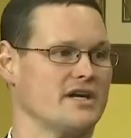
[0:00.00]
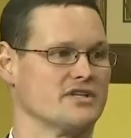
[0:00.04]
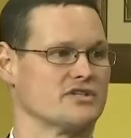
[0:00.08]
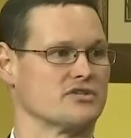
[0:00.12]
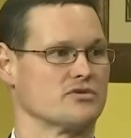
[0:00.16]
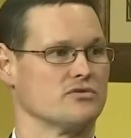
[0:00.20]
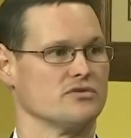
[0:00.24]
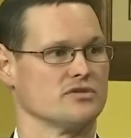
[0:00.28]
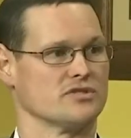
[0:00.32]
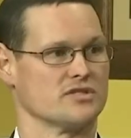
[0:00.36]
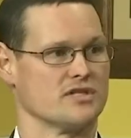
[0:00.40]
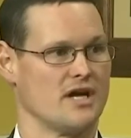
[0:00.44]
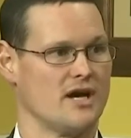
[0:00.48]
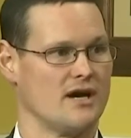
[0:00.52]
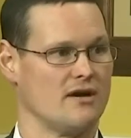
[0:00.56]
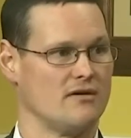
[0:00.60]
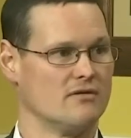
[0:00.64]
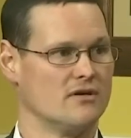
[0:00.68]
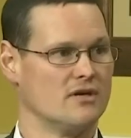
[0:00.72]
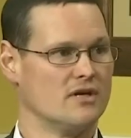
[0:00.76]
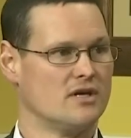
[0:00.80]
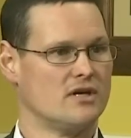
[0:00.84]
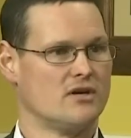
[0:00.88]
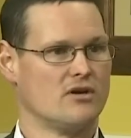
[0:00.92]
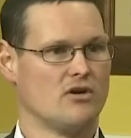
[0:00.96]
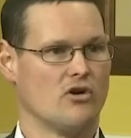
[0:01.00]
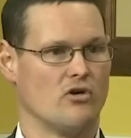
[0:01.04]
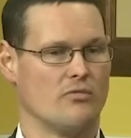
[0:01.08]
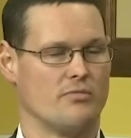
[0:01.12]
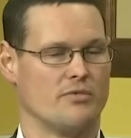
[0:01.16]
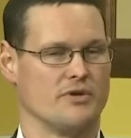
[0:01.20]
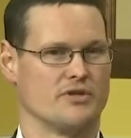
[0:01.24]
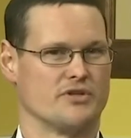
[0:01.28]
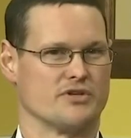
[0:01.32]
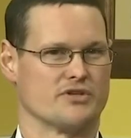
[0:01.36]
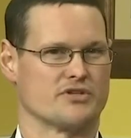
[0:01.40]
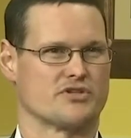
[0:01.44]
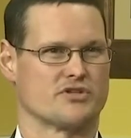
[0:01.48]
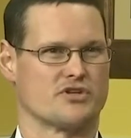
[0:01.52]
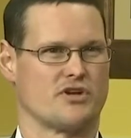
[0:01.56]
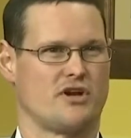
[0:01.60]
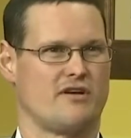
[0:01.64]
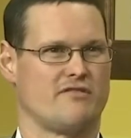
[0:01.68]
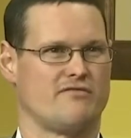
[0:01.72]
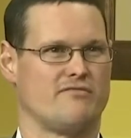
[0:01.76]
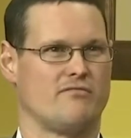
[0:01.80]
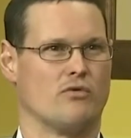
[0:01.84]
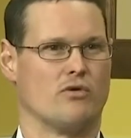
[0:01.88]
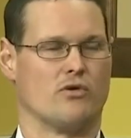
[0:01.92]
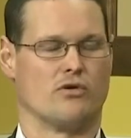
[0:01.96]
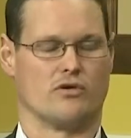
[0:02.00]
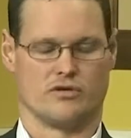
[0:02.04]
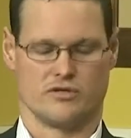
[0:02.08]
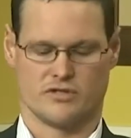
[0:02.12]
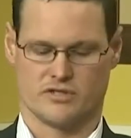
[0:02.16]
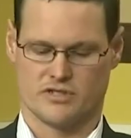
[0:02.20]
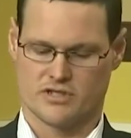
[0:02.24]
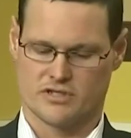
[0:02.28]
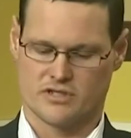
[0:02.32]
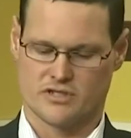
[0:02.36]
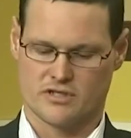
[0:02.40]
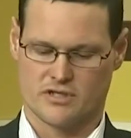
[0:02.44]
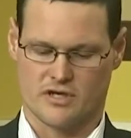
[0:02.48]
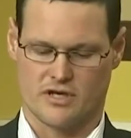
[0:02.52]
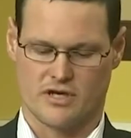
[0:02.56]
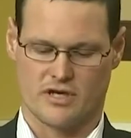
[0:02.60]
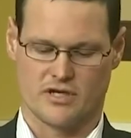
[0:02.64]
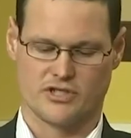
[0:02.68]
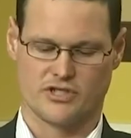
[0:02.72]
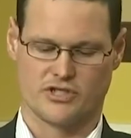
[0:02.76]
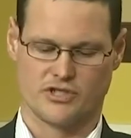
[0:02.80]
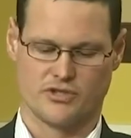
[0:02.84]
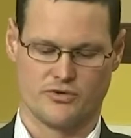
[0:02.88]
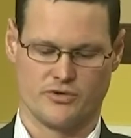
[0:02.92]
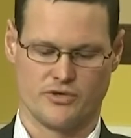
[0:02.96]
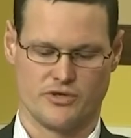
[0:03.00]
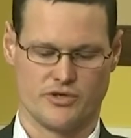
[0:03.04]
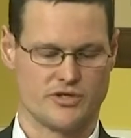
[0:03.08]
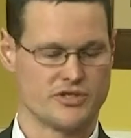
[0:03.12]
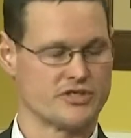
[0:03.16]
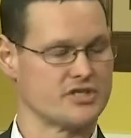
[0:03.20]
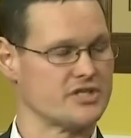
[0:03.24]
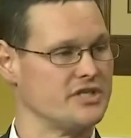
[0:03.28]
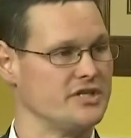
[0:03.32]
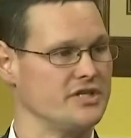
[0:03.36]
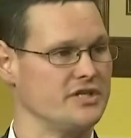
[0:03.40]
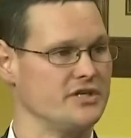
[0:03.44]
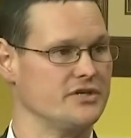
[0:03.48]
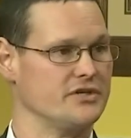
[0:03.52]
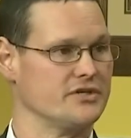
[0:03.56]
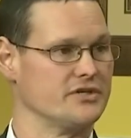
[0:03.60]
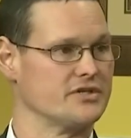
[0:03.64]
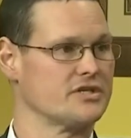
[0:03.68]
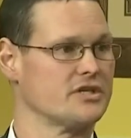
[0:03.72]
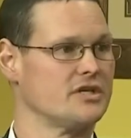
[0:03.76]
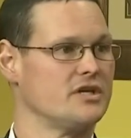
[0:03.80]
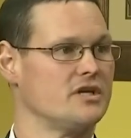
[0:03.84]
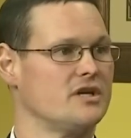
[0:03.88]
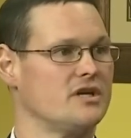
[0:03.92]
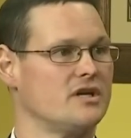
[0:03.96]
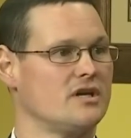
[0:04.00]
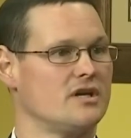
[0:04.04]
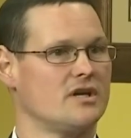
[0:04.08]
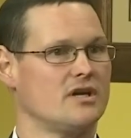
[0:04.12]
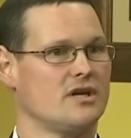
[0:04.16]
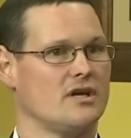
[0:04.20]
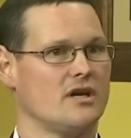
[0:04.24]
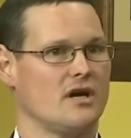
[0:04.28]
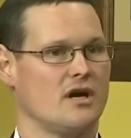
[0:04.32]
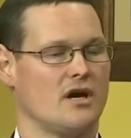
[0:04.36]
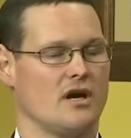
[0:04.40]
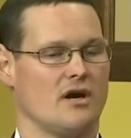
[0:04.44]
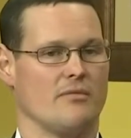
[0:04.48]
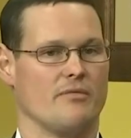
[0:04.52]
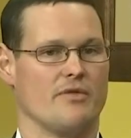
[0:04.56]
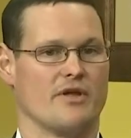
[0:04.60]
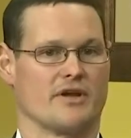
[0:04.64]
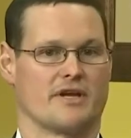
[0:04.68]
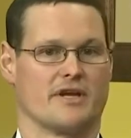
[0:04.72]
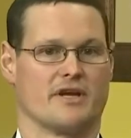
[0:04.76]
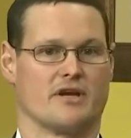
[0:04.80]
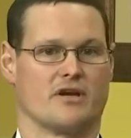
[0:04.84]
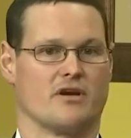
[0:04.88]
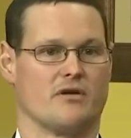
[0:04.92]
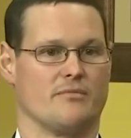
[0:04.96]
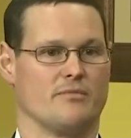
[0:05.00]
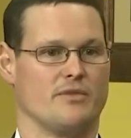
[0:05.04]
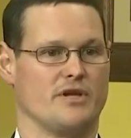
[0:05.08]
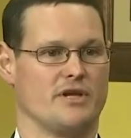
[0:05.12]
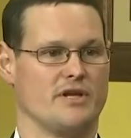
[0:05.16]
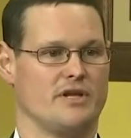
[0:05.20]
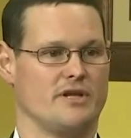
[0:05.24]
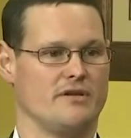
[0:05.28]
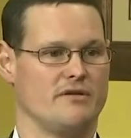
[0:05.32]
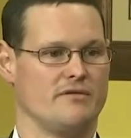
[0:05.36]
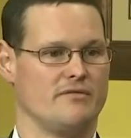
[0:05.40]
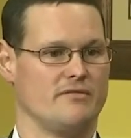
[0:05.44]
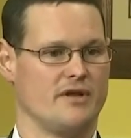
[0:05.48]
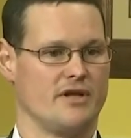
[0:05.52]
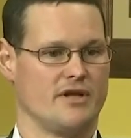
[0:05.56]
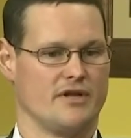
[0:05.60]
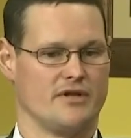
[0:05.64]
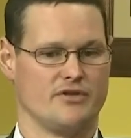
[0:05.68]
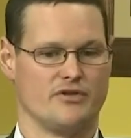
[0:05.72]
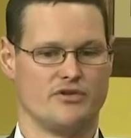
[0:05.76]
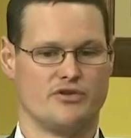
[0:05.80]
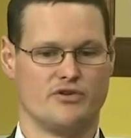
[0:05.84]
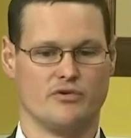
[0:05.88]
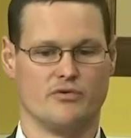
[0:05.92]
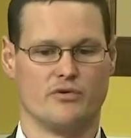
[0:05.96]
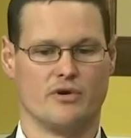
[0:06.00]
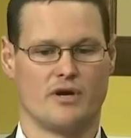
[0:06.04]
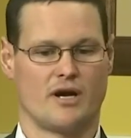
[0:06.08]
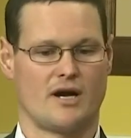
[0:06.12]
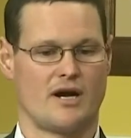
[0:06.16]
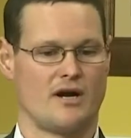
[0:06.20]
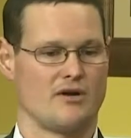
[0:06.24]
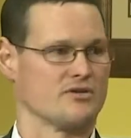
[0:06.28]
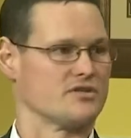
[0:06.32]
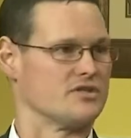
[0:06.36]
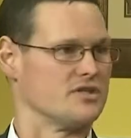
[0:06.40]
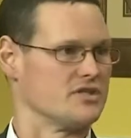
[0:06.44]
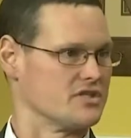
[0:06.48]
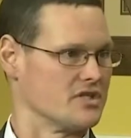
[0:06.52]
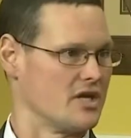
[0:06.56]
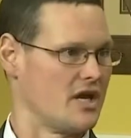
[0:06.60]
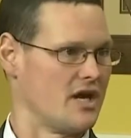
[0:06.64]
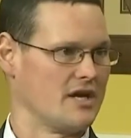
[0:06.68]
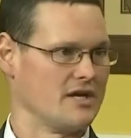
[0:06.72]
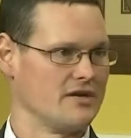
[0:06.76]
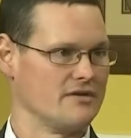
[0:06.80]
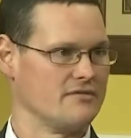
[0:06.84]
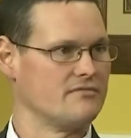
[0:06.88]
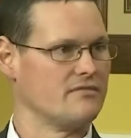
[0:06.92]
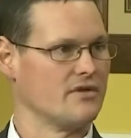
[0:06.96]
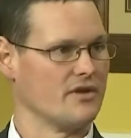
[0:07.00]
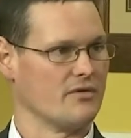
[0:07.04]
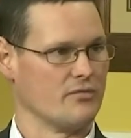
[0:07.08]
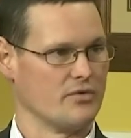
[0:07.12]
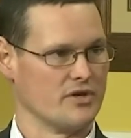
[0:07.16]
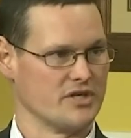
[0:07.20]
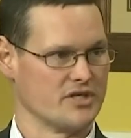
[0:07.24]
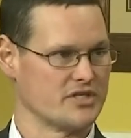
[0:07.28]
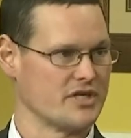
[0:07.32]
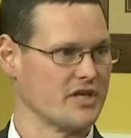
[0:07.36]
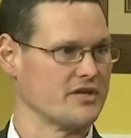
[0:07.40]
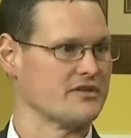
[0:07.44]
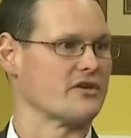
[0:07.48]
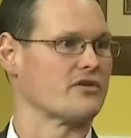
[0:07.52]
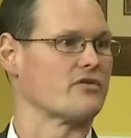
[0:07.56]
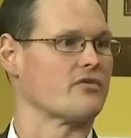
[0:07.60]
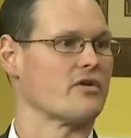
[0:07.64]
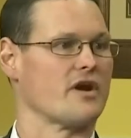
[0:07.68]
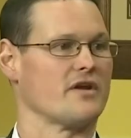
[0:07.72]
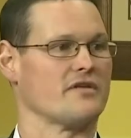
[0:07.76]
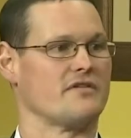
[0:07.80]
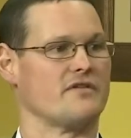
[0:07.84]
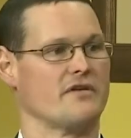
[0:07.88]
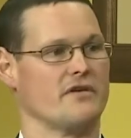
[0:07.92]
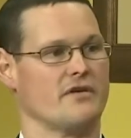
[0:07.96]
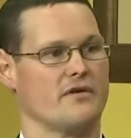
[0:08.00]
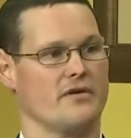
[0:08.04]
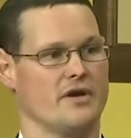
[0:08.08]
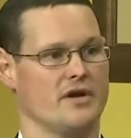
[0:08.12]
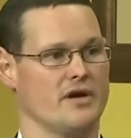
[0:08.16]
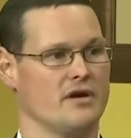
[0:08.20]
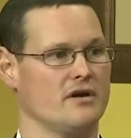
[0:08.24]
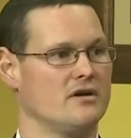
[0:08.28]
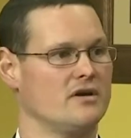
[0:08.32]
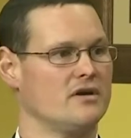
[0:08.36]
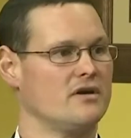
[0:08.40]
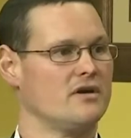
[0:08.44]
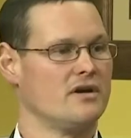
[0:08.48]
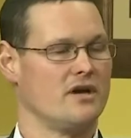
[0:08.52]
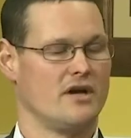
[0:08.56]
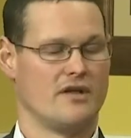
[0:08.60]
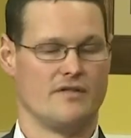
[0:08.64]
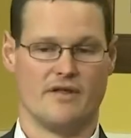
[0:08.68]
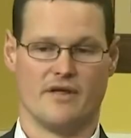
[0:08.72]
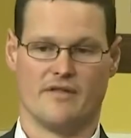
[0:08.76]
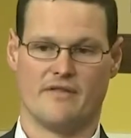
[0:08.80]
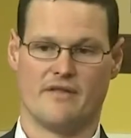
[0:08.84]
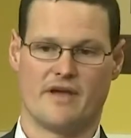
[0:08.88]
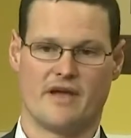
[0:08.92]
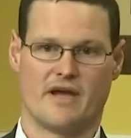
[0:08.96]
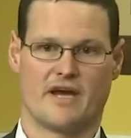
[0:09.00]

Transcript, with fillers: high schools now open to sophomores, uh, juniors, seniors. Uh, that can come in and, and do a house design, and we set the criteria, and then